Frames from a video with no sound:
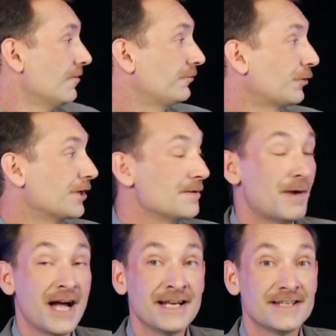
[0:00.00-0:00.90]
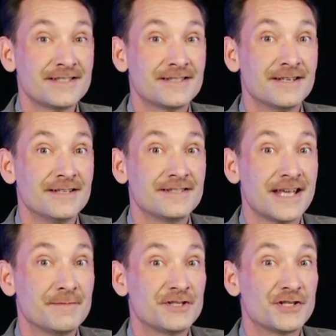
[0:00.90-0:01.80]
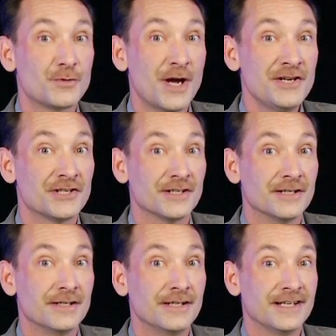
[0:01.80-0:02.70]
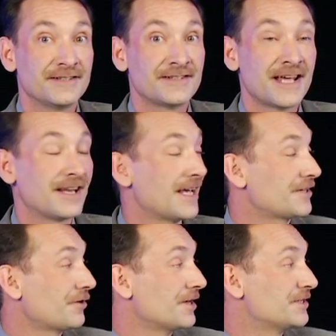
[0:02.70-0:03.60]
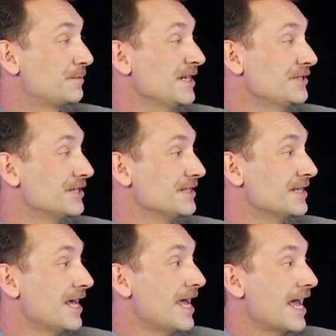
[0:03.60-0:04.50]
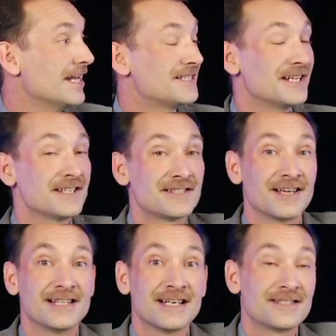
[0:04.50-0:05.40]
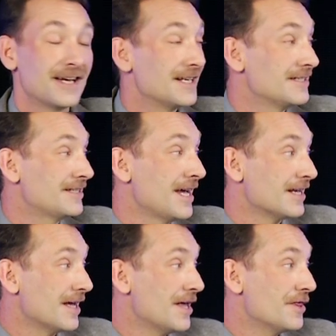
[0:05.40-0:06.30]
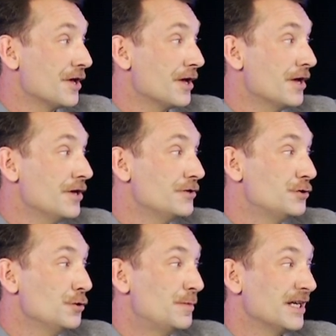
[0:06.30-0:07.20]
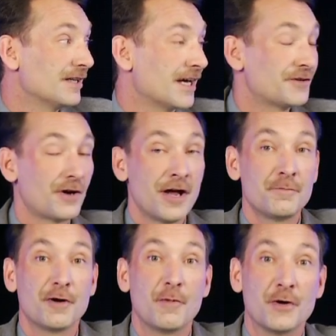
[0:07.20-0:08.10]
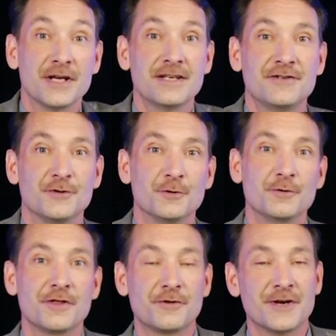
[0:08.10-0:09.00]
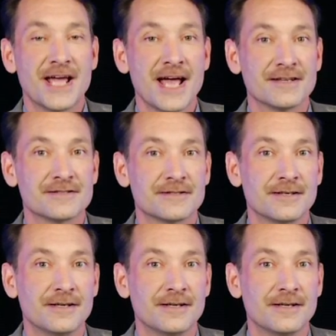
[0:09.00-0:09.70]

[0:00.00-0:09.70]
Fluorine minus, same situation. It's a 10 electron species and it's in a slightly excited state. The 2p electron promoted to the 3s.